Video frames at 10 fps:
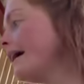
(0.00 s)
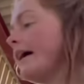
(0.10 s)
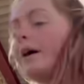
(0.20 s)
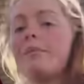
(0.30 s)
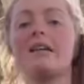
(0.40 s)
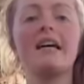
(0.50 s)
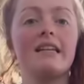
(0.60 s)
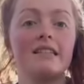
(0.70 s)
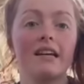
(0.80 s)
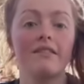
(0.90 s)
it'll be
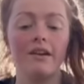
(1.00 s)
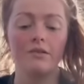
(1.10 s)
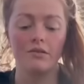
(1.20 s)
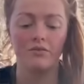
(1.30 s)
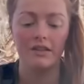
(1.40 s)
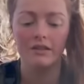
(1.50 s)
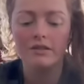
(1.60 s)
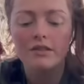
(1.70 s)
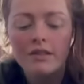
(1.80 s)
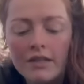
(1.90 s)
nice to get round the
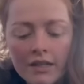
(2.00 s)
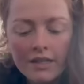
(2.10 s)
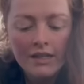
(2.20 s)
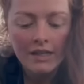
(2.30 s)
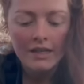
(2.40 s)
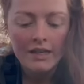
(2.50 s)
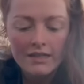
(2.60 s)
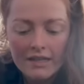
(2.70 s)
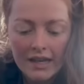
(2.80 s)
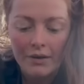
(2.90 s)
fields,
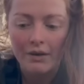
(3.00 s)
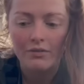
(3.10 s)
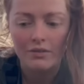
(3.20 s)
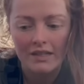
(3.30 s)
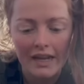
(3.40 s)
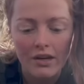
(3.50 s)
see how everyone's getting